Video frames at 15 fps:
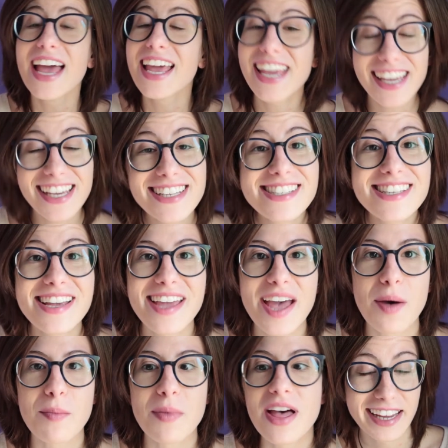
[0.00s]
Yes, I
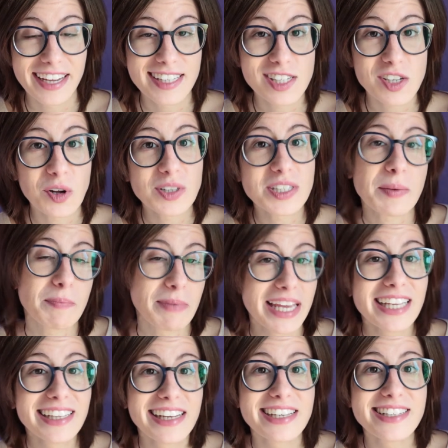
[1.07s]
am. It's called
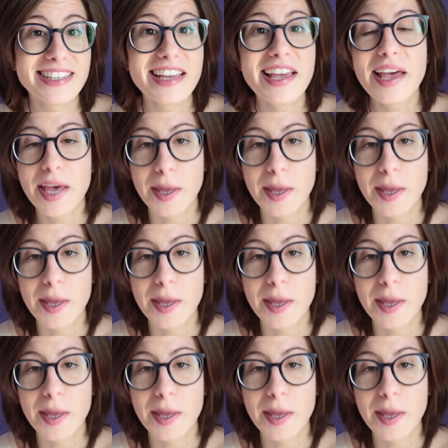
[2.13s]
Being Lazy